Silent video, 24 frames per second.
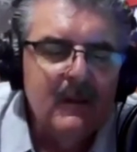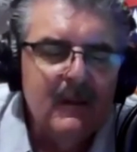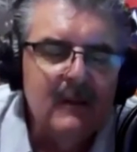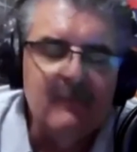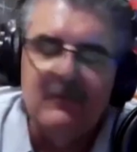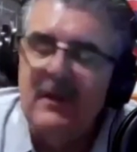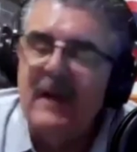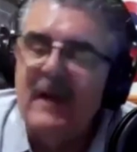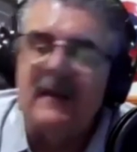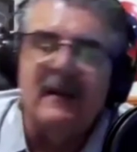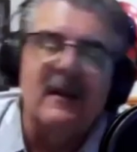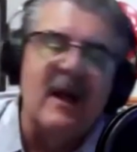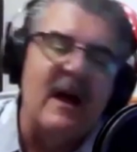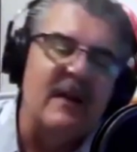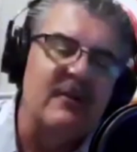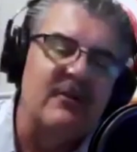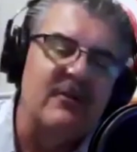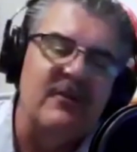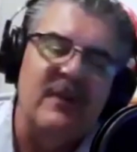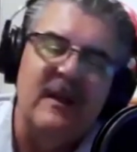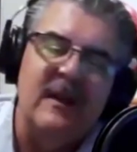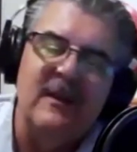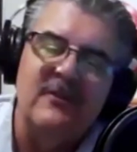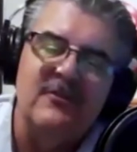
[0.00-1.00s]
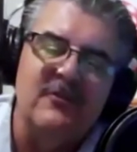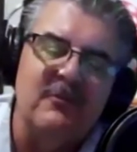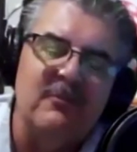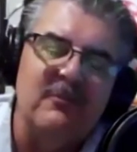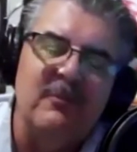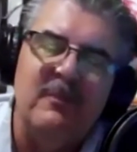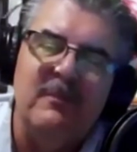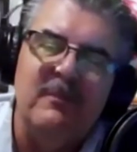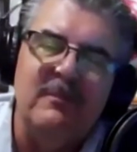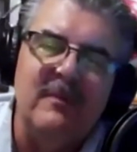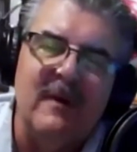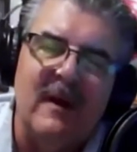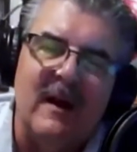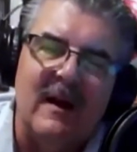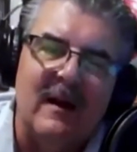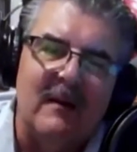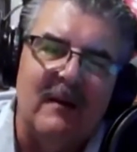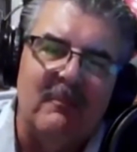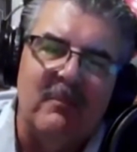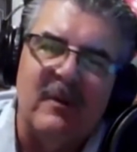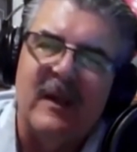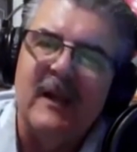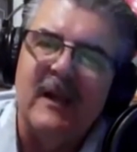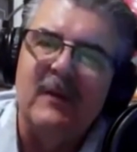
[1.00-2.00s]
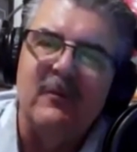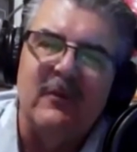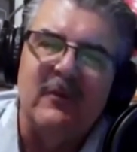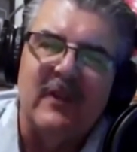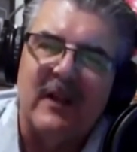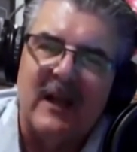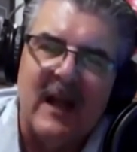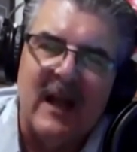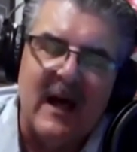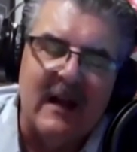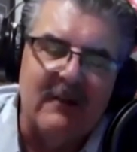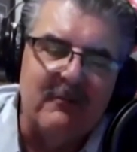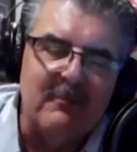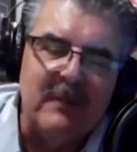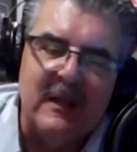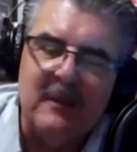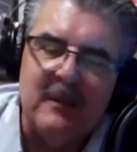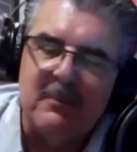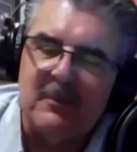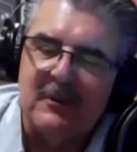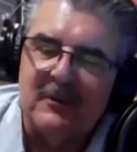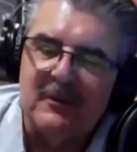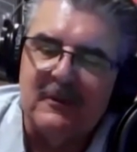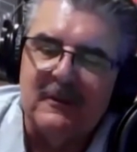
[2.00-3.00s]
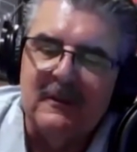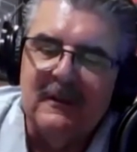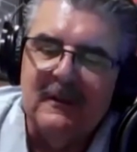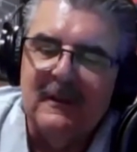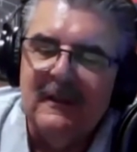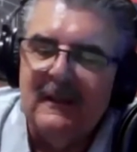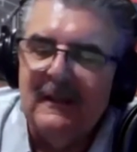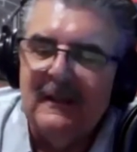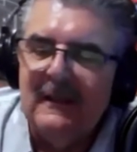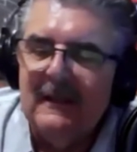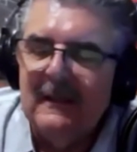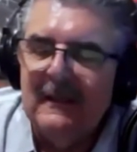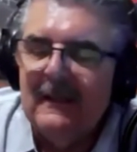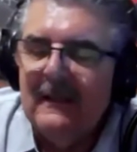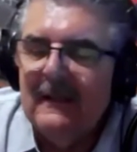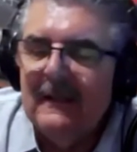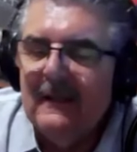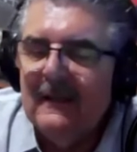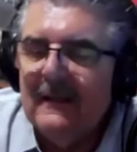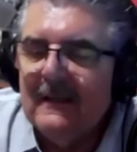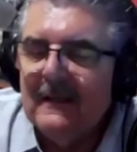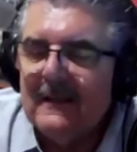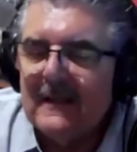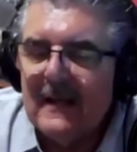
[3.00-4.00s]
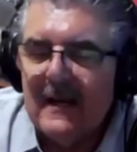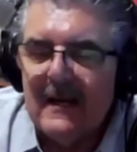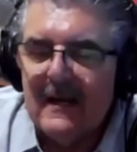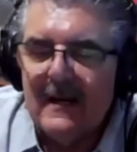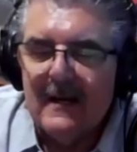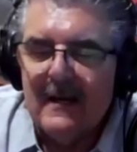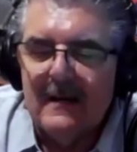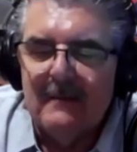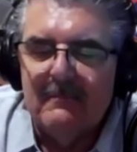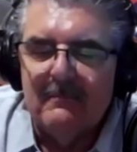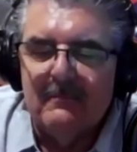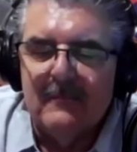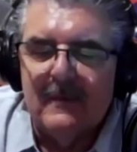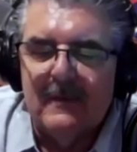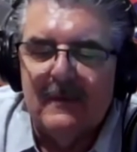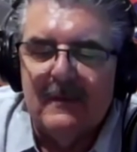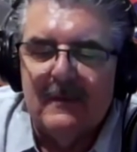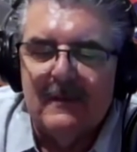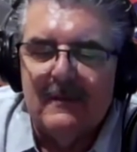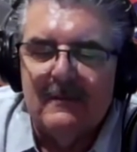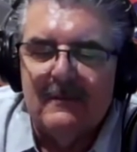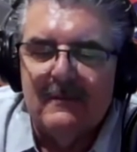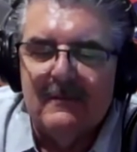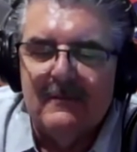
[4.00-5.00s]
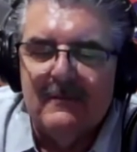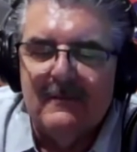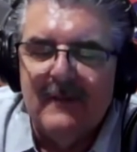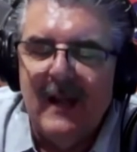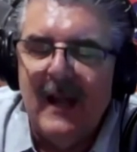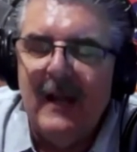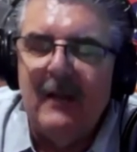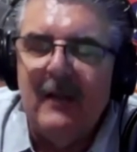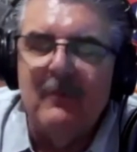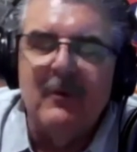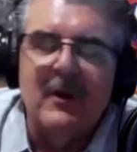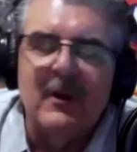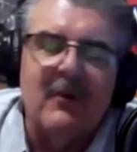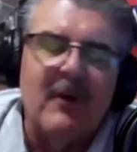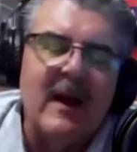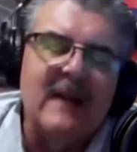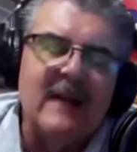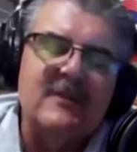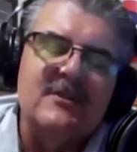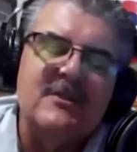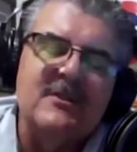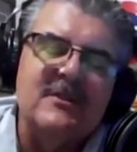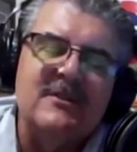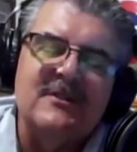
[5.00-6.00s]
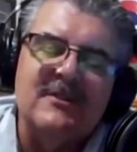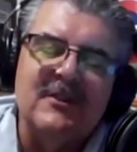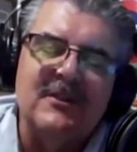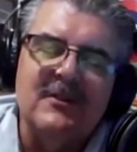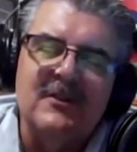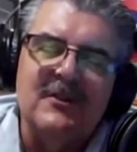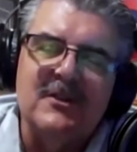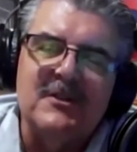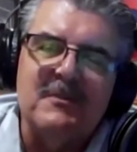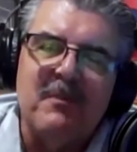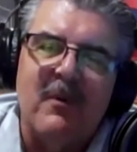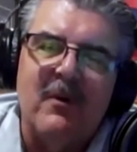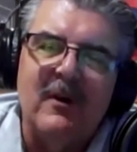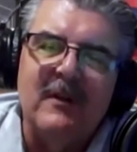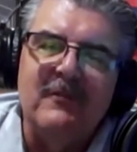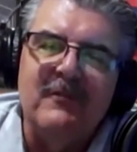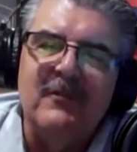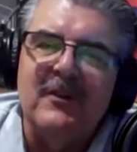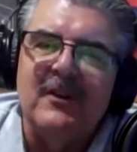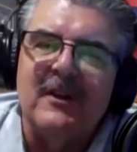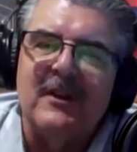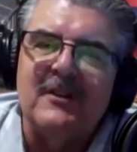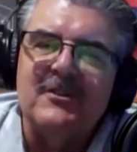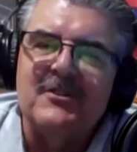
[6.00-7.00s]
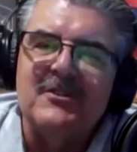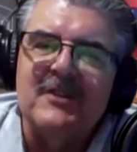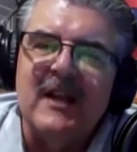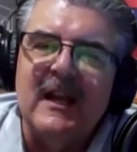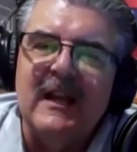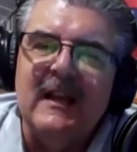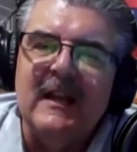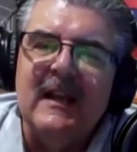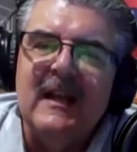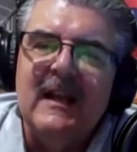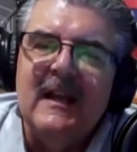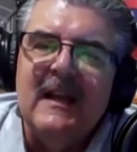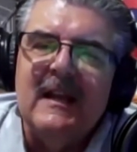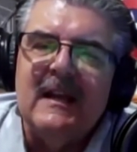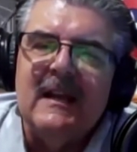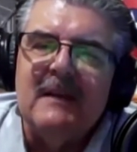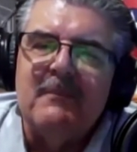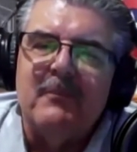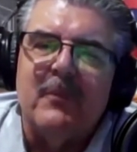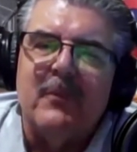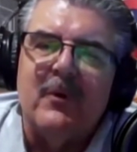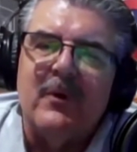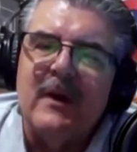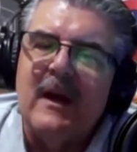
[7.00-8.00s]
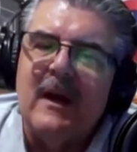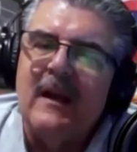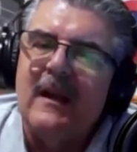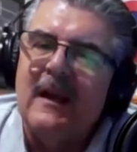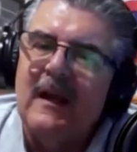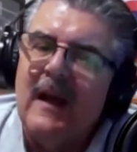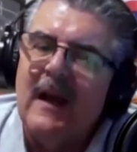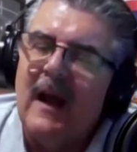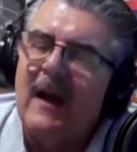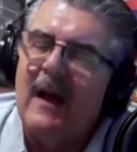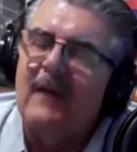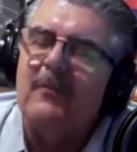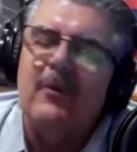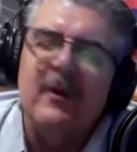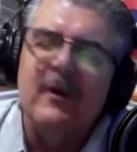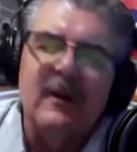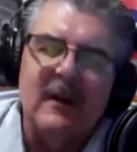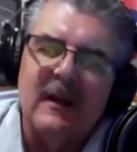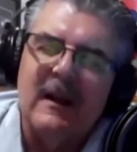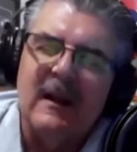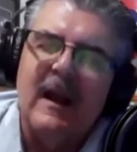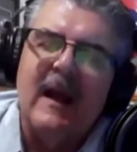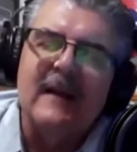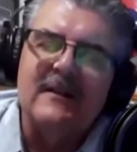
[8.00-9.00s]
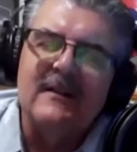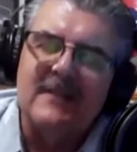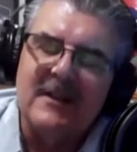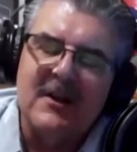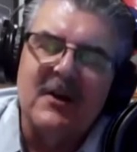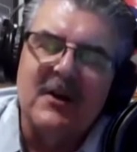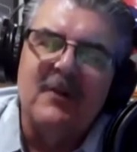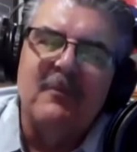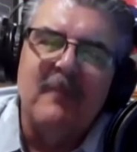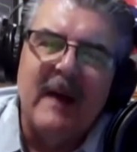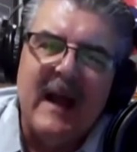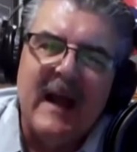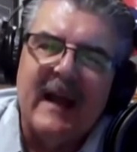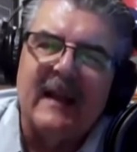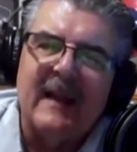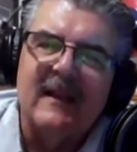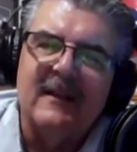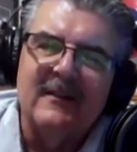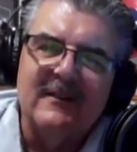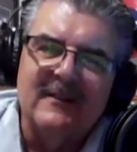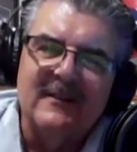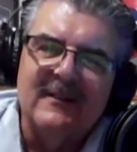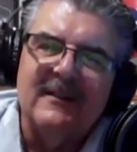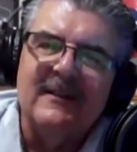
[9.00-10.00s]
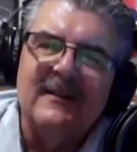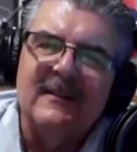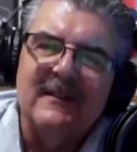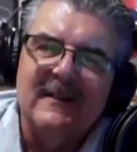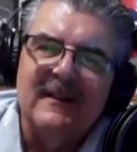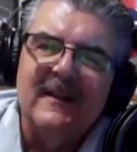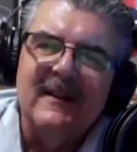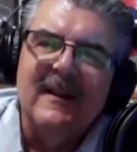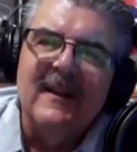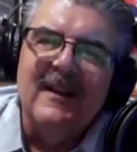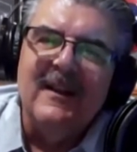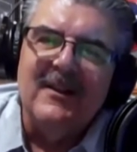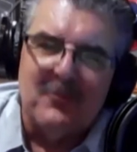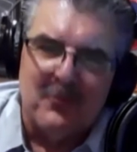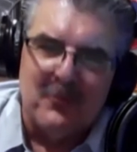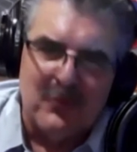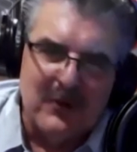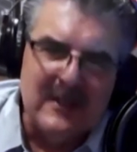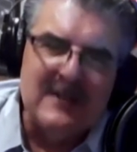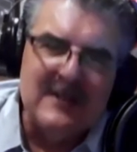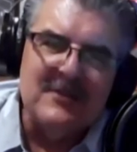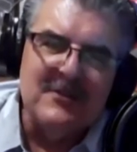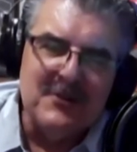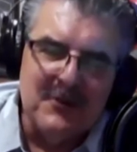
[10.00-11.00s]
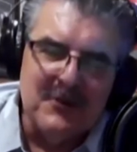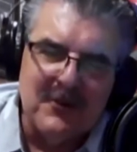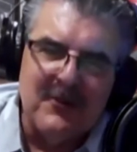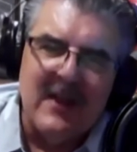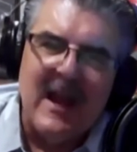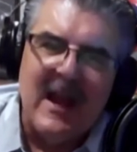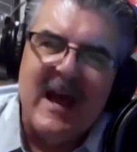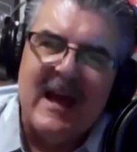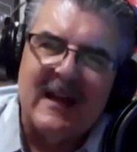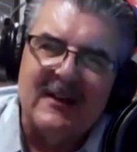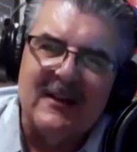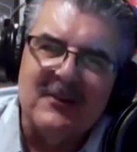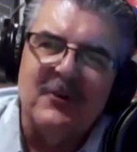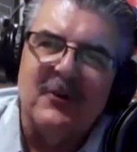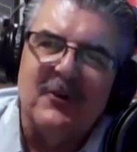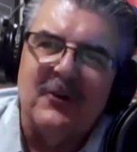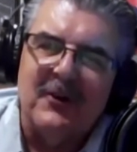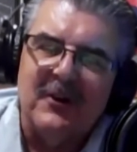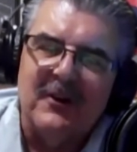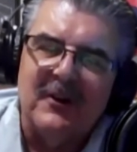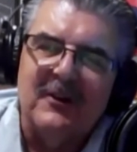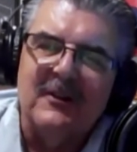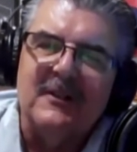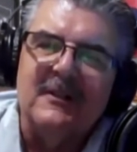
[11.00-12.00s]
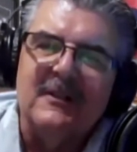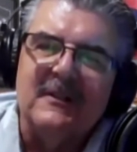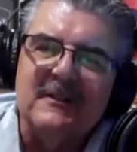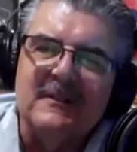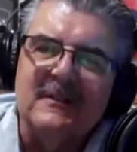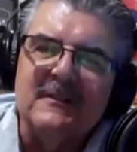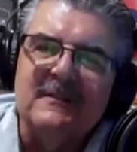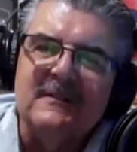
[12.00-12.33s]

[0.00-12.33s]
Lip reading: you've done a lot of things. You've played with a lot of people. Any regrets to this point? If you could say, boy, I'd really like to go back and redo that, or